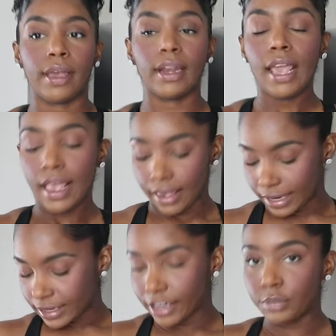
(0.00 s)
And like
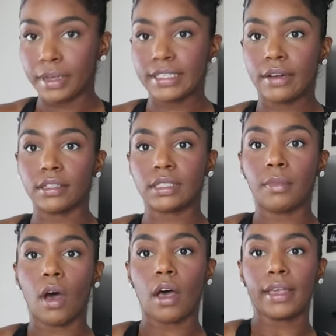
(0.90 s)
I said, I just picked out a small,